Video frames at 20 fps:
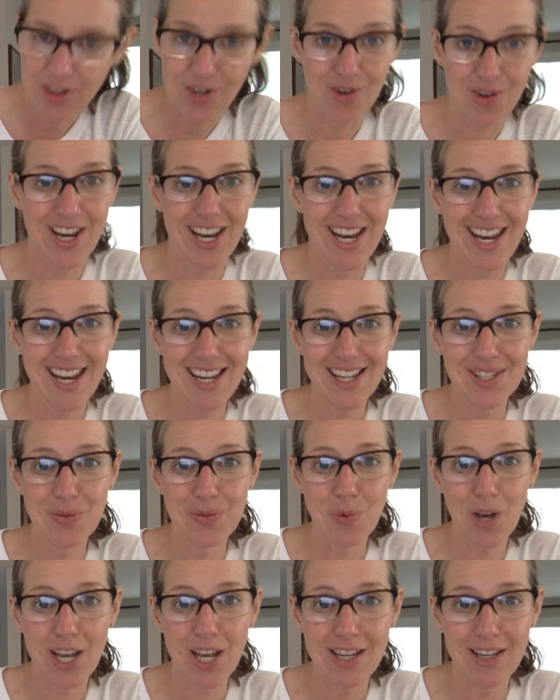There is
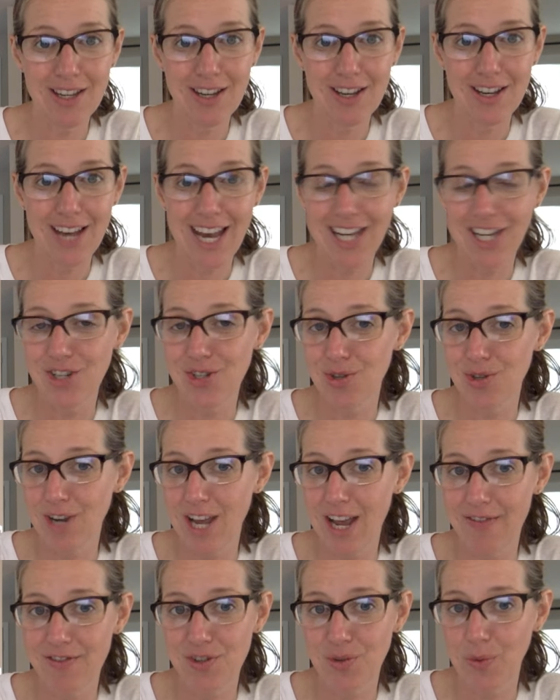one, and you don't
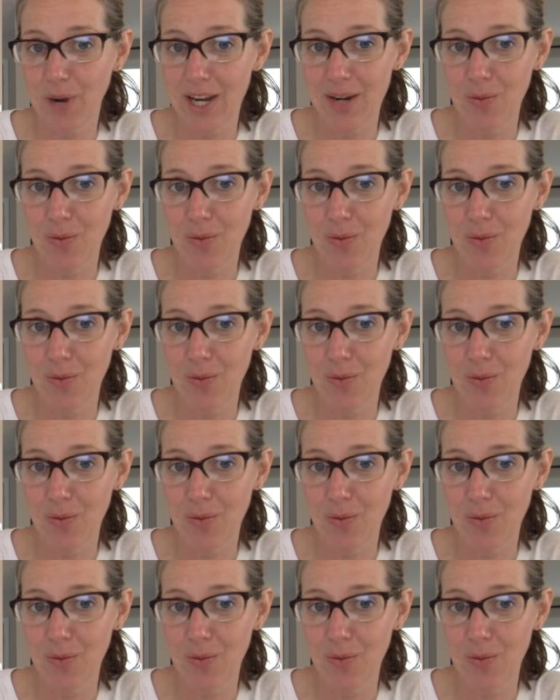have to write